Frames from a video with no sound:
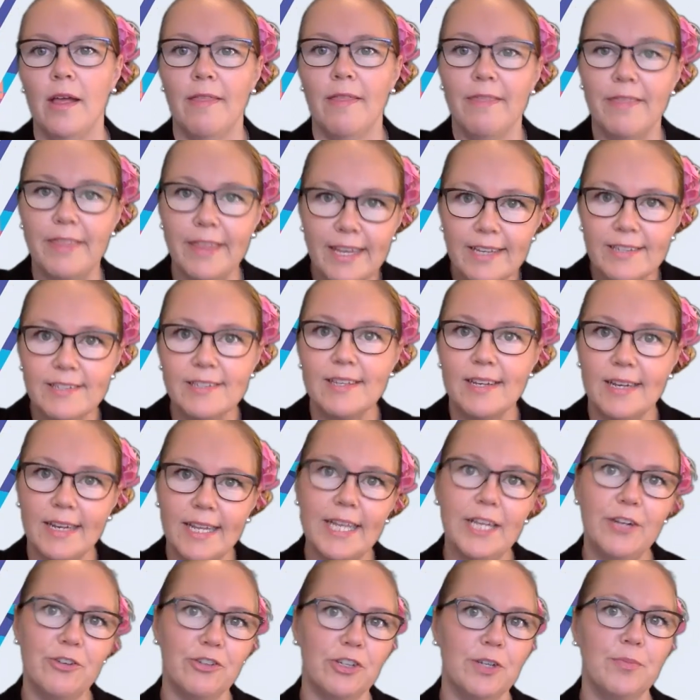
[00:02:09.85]
This
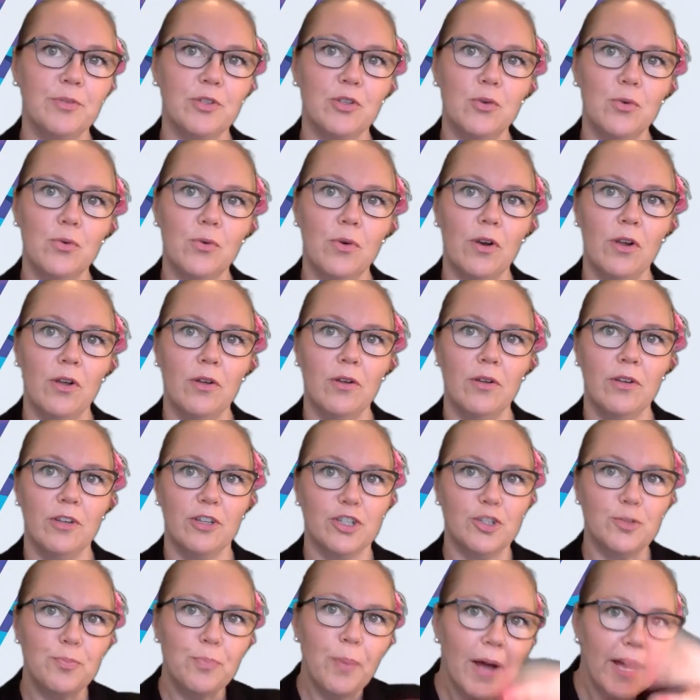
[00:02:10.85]
leadership school,
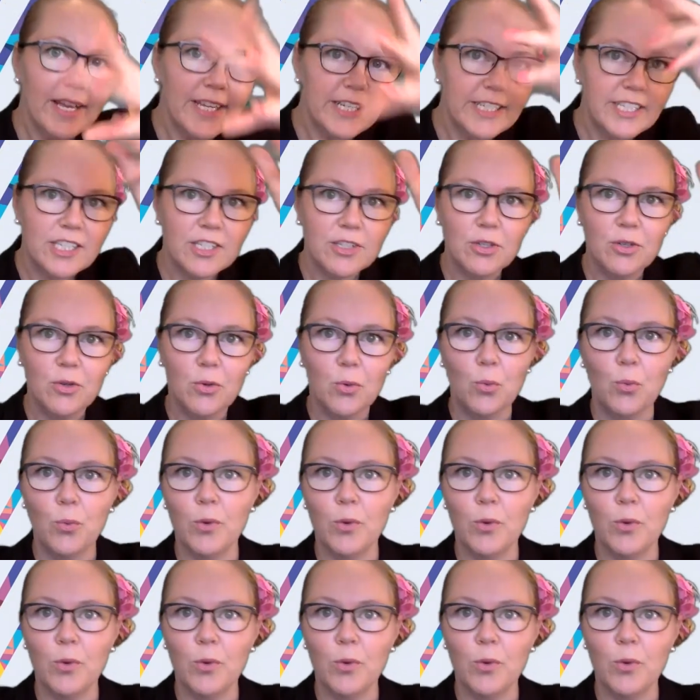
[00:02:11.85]
spiced